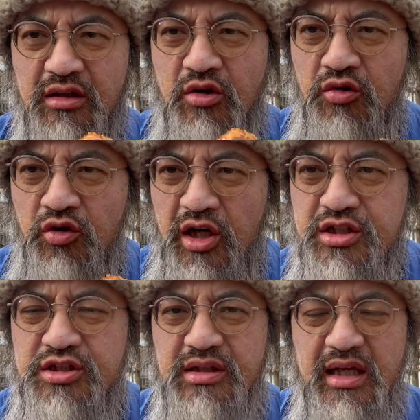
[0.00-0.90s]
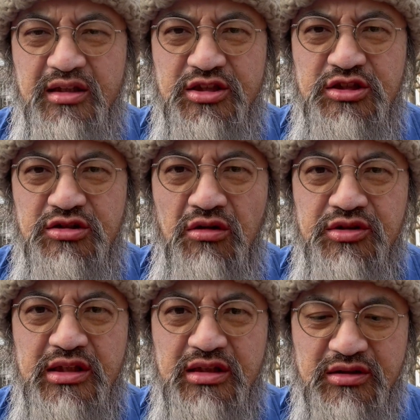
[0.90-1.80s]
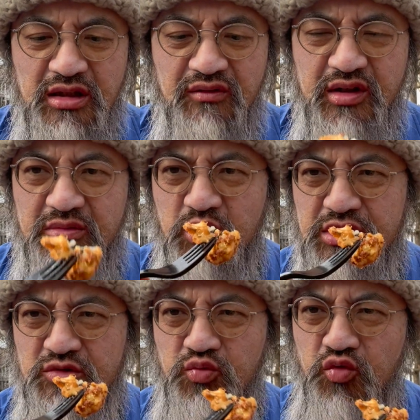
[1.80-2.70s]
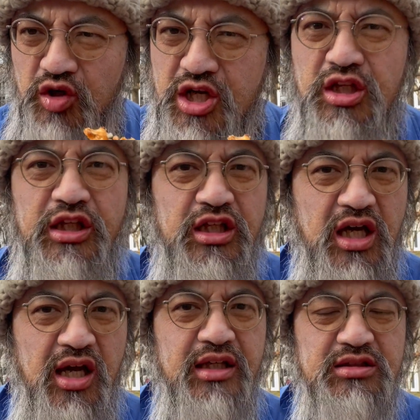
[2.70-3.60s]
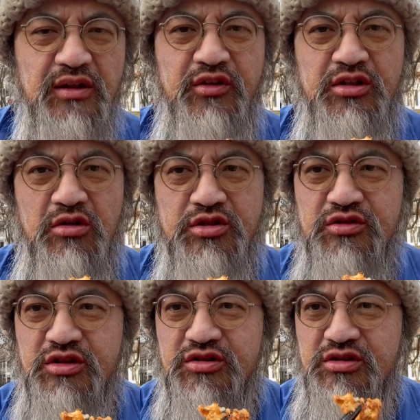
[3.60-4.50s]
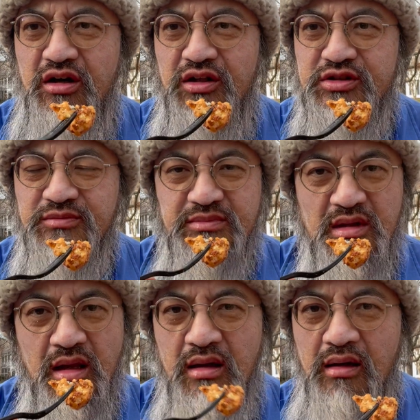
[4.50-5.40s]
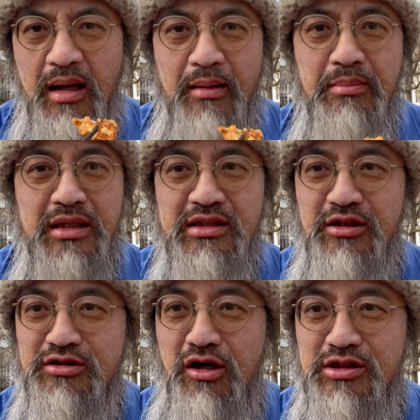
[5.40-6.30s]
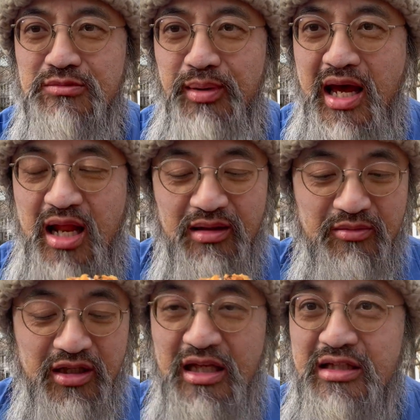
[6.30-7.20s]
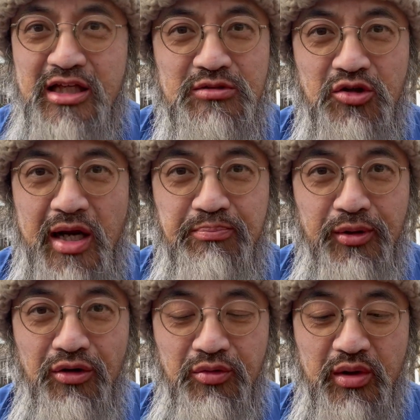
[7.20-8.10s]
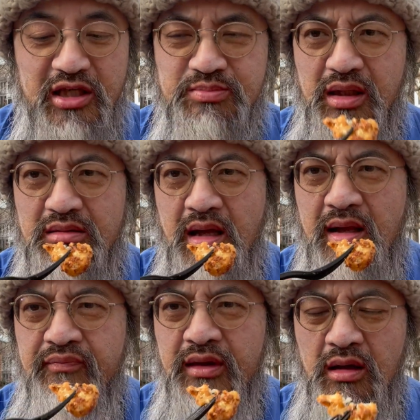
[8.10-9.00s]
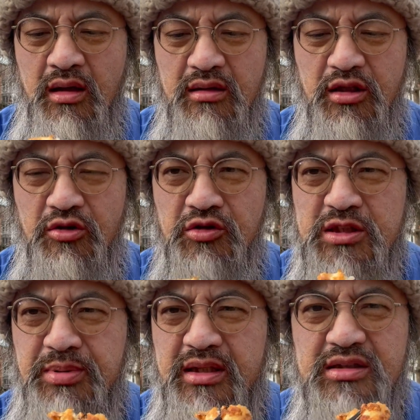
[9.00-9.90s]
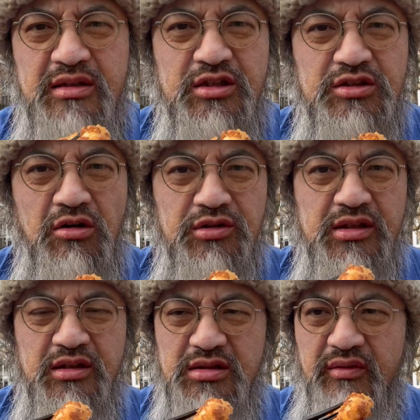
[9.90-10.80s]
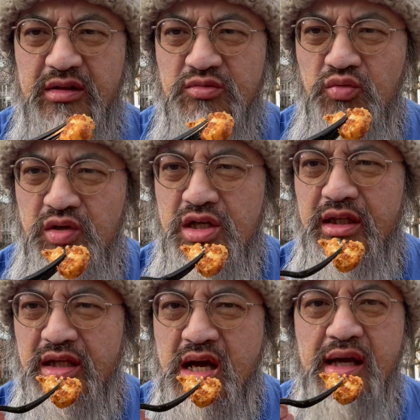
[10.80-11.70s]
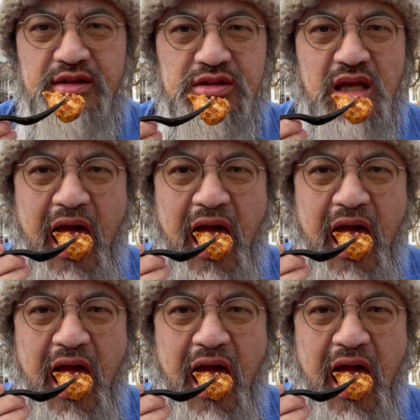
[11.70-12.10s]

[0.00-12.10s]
crunch and the saltiness of it, which is really nice if you don't use the sauce. I'm not saying the sauce is bad. It tastes great both ways, but the crispiness and the saltiness of it is really nice.